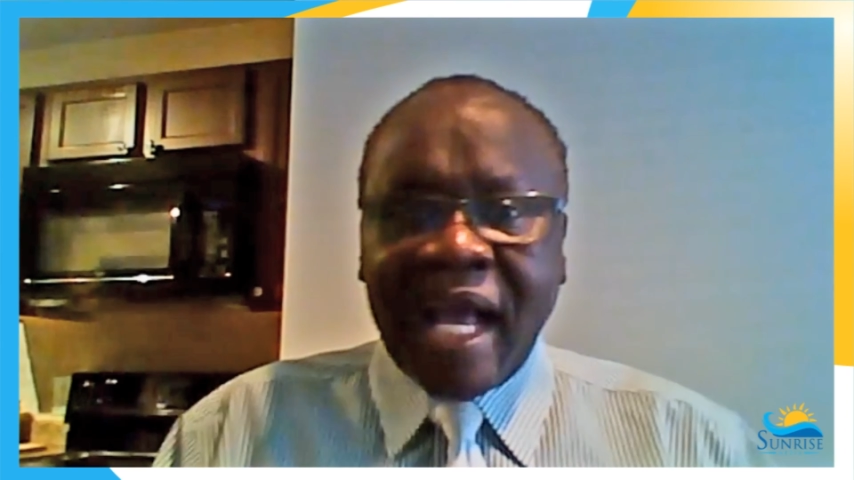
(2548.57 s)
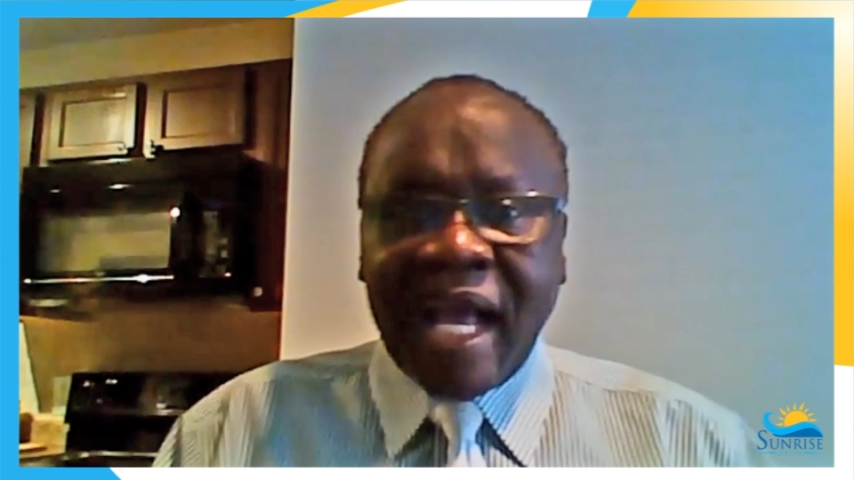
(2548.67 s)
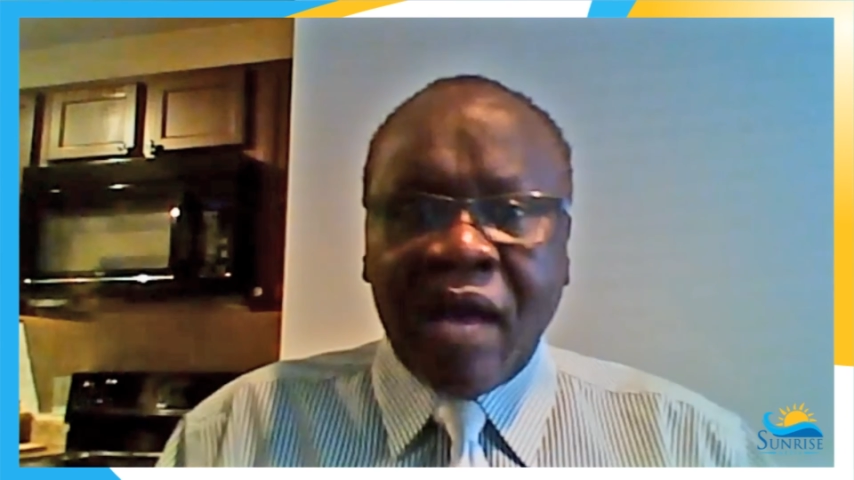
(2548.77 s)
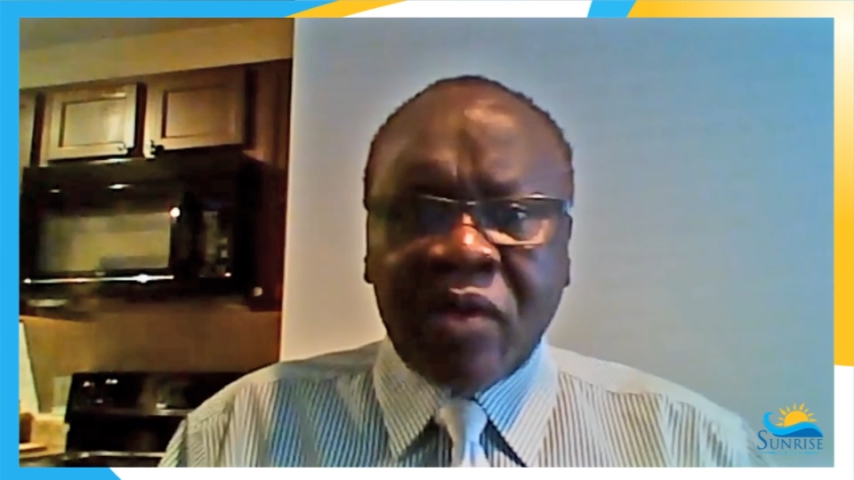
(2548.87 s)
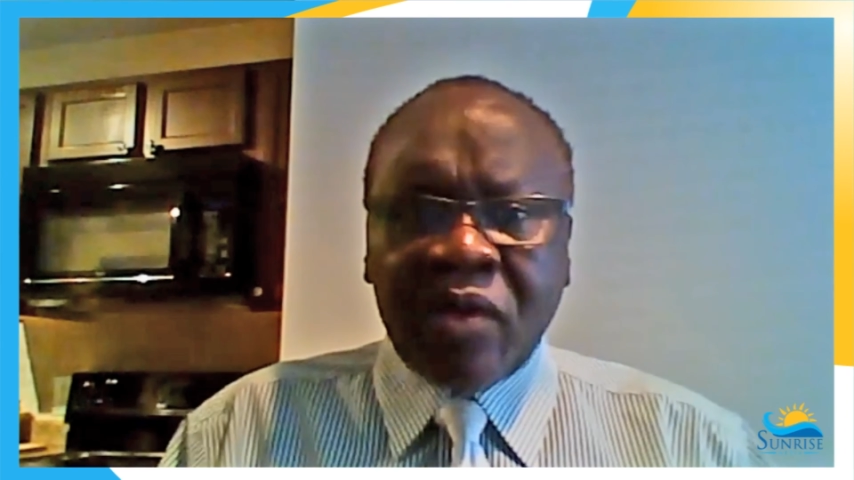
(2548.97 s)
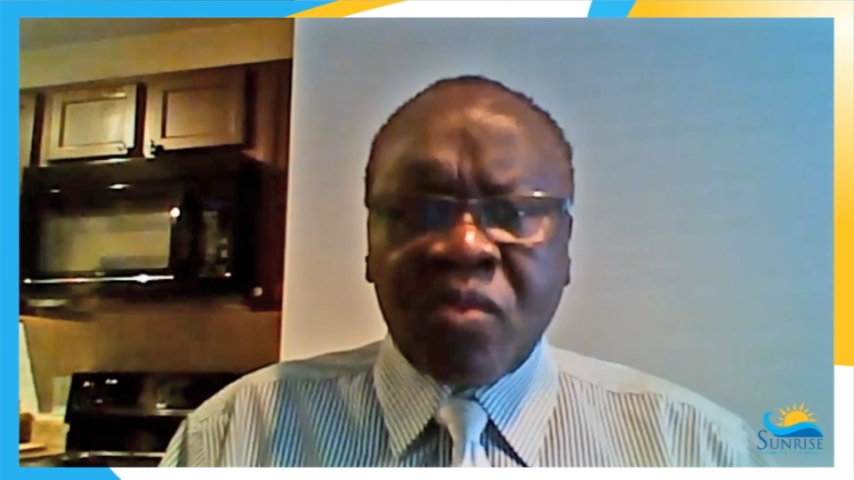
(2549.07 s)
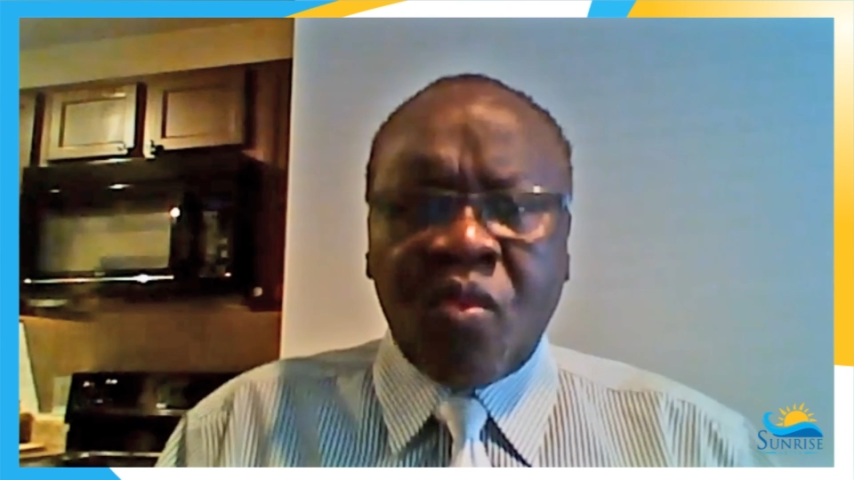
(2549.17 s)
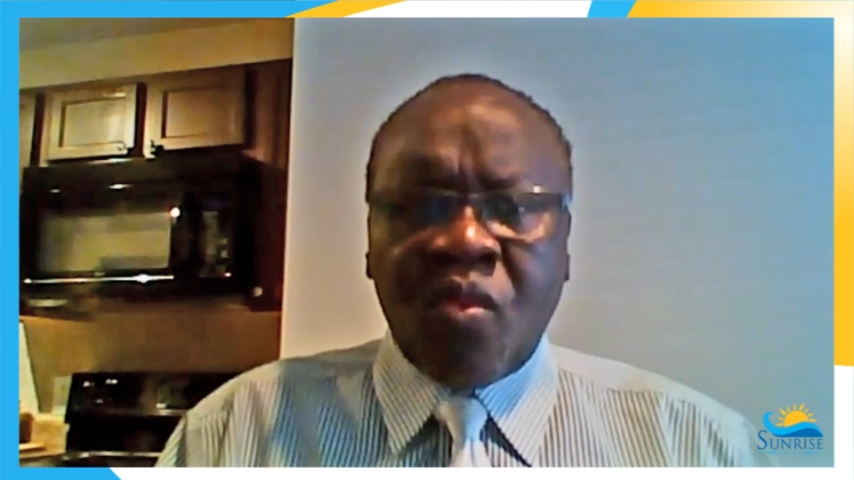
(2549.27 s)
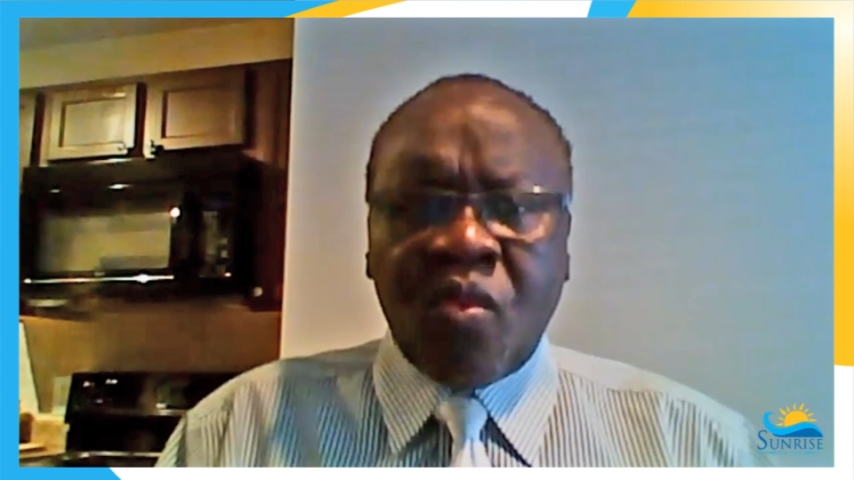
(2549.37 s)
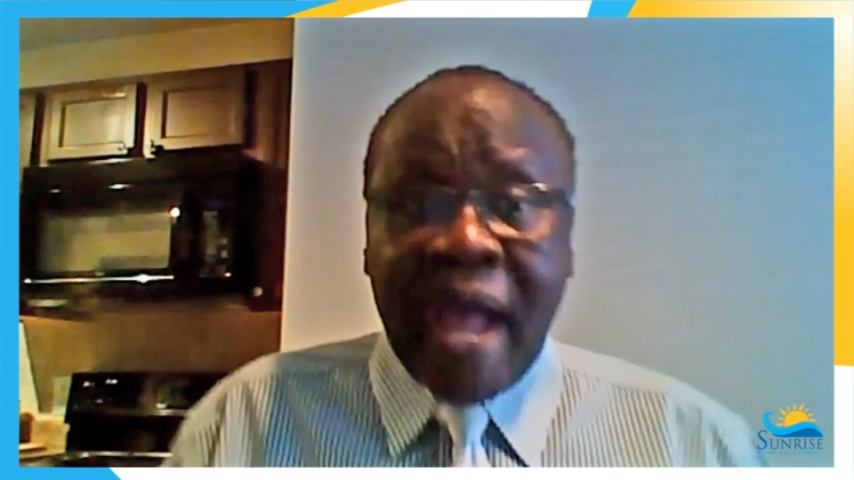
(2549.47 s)
out
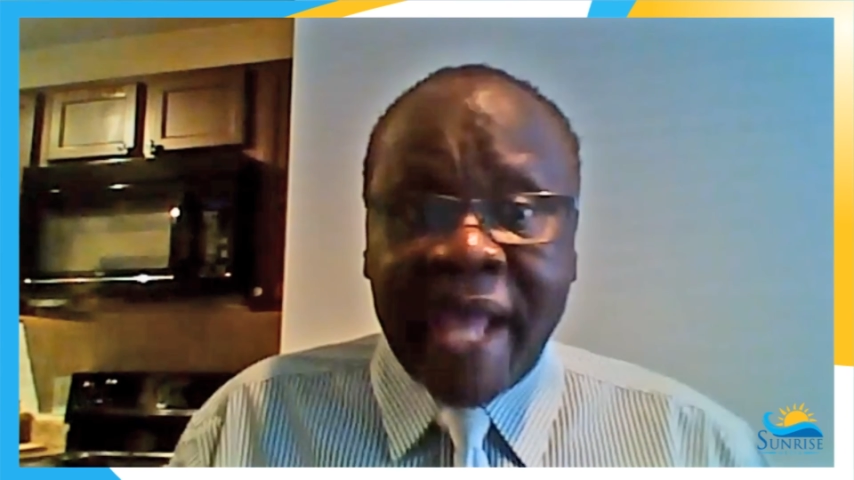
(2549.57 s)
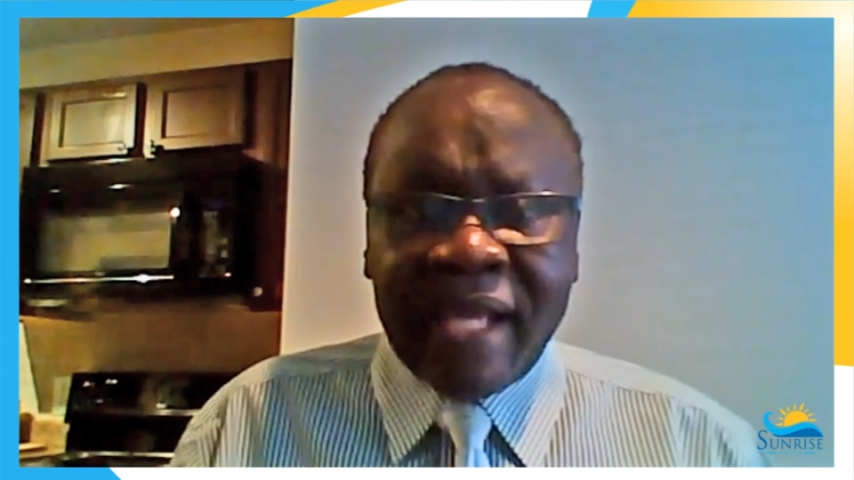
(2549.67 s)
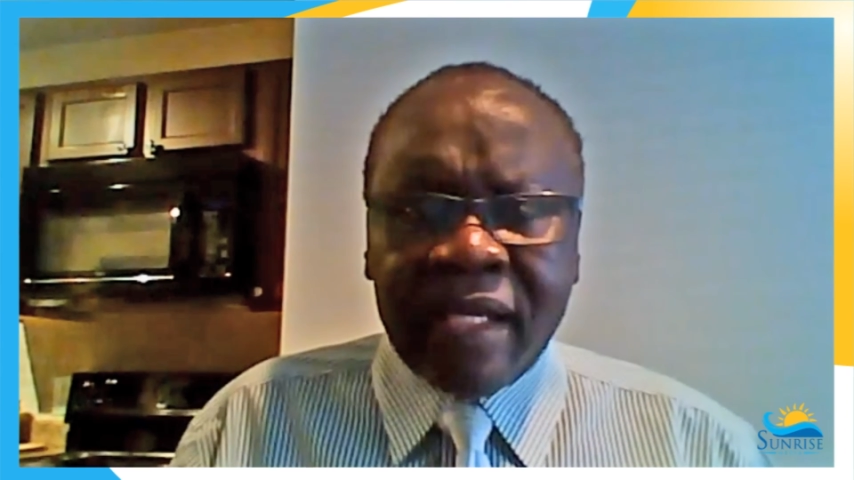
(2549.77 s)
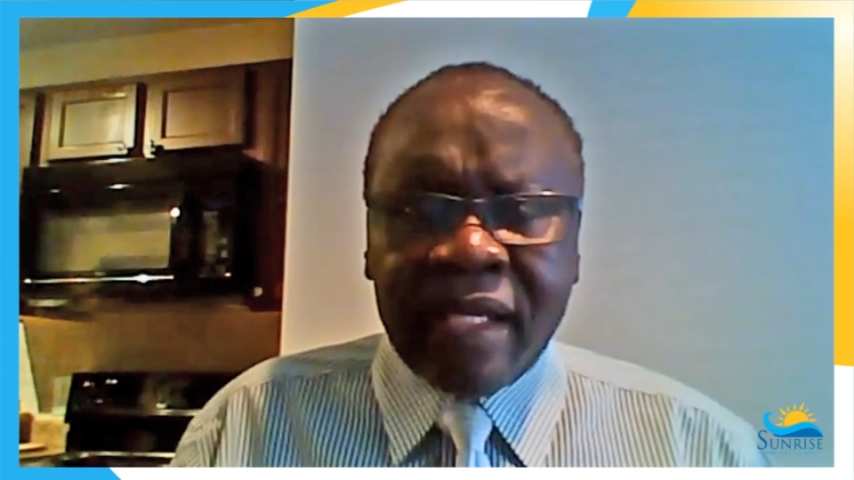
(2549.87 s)
why.